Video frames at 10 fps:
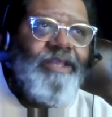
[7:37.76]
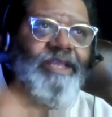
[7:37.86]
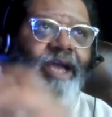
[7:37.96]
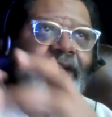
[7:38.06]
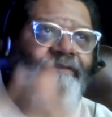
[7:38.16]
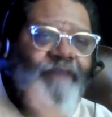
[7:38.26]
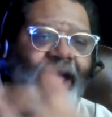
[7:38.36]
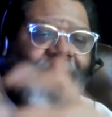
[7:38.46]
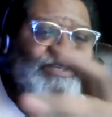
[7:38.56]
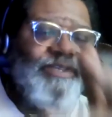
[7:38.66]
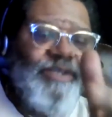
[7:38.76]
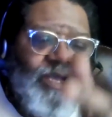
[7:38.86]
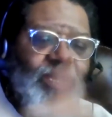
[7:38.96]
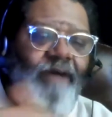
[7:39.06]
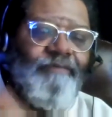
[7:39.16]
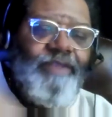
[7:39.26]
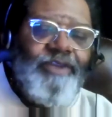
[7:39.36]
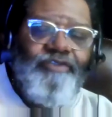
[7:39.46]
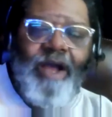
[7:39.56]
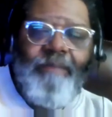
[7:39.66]
the effects of the
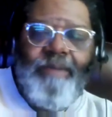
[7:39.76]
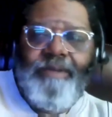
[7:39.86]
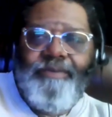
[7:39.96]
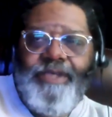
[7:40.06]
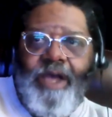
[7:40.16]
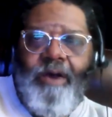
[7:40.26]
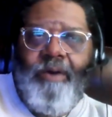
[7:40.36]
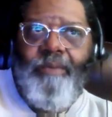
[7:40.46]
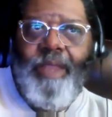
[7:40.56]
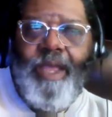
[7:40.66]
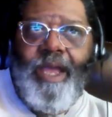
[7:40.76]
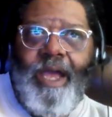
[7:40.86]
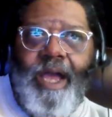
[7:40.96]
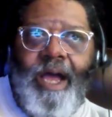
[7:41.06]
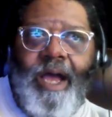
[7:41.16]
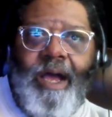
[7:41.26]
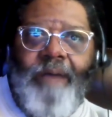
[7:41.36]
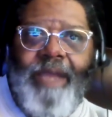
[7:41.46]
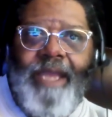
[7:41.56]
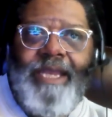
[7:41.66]
trauma. So
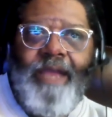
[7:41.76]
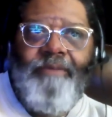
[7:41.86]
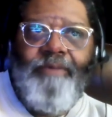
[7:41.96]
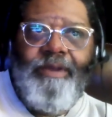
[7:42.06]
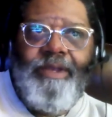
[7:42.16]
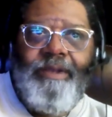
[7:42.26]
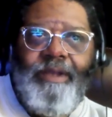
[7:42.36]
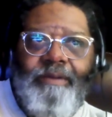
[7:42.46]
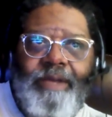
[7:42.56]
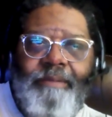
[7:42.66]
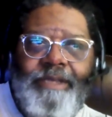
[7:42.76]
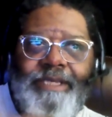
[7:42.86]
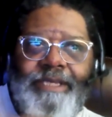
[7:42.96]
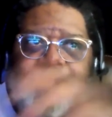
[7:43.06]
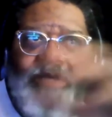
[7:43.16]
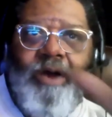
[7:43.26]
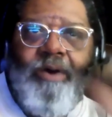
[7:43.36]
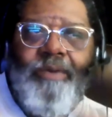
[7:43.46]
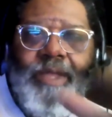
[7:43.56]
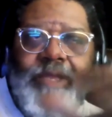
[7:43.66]
um, and then eh, let me see.
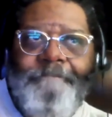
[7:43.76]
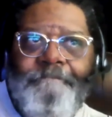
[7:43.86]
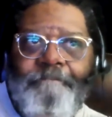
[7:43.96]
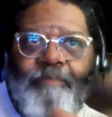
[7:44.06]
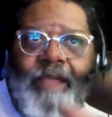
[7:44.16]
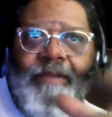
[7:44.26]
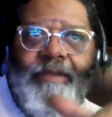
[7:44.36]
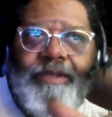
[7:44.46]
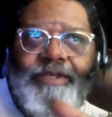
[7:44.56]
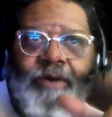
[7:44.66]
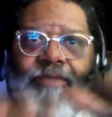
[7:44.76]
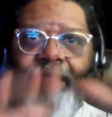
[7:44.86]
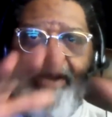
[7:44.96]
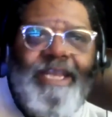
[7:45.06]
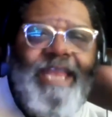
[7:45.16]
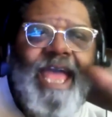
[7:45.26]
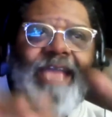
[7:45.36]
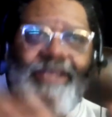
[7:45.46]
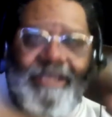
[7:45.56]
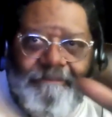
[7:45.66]
So so they're
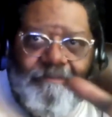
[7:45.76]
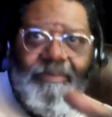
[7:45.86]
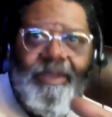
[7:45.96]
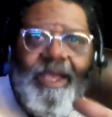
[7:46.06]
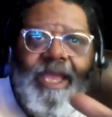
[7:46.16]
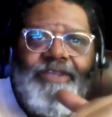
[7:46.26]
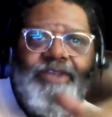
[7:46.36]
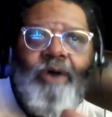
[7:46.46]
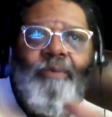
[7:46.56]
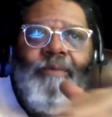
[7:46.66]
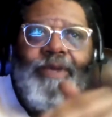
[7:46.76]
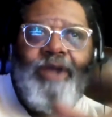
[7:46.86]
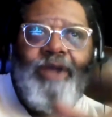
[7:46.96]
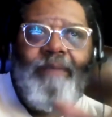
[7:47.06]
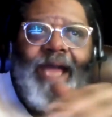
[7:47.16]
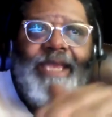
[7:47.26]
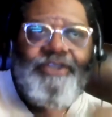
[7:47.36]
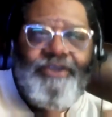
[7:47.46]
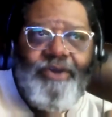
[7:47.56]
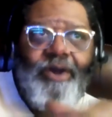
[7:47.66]
connected and so when we talk about
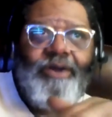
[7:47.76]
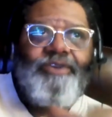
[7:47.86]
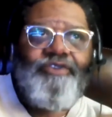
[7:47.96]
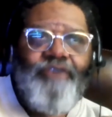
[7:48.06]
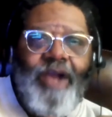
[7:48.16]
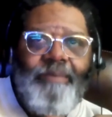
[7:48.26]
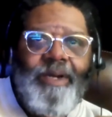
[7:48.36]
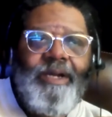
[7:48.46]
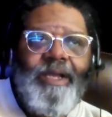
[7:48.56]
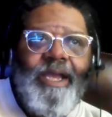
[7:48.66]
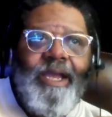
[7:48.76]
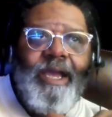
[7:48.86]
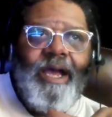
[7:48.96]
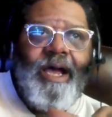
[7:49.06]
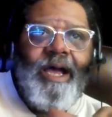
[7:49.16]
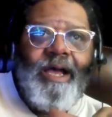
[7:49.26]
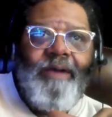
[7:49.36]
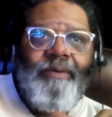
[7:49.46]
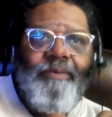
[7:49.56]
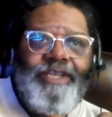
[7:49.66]
historical trauma, uh,
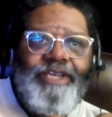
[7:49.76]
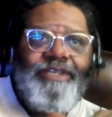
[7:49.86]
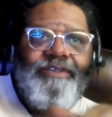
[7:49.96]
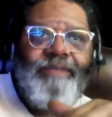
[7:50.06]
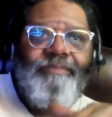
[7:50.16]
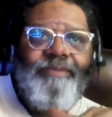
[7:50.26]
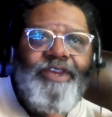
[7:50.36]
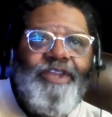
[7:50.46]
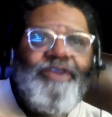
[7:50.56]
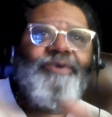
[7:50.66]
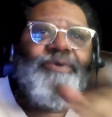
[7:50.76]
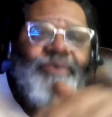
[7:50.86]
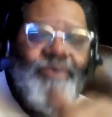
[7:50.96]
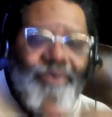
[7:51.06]
which is new,